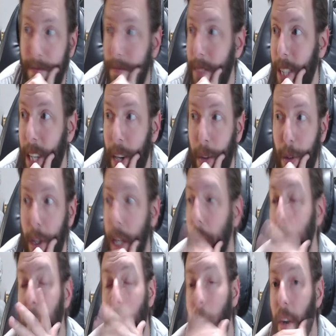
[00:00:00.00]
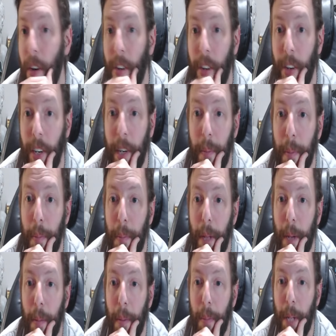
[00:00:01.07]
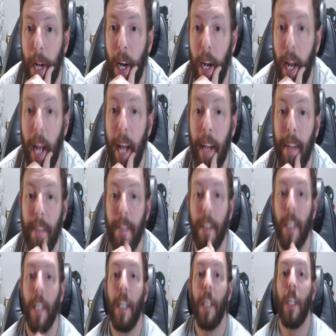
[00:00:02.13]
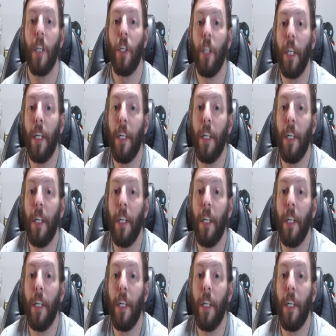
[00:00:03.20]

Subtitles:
you know, keep monitoring him and blah, blah, blah. And she